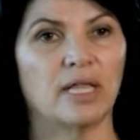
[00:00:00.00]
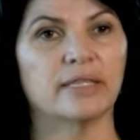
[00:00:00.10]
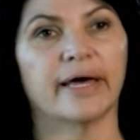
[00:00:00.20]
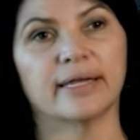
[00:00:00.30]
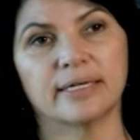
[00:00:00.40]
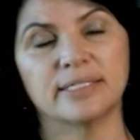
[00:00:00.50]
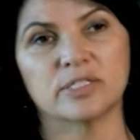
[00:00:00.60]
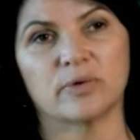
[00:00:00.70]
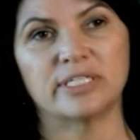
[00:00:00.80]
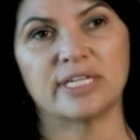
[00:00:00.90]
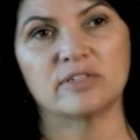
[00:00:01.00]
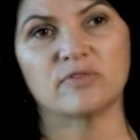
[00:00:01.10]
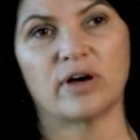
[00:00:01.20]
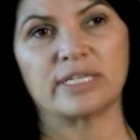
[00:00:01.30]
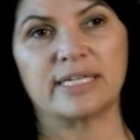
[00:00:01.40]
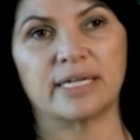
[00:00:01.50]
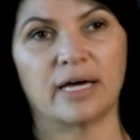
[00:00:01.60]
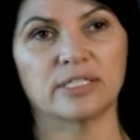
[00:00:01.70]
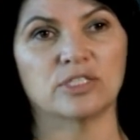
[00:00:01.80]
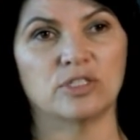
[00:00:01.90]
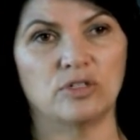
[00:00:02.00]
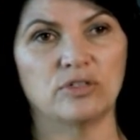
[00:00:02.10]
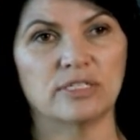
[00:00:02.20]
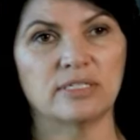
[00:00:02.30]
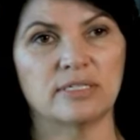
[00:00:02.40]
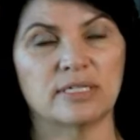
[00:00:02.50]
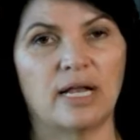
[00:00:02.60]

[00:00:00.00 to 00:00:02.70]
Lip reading: That leads to identifying their largest users.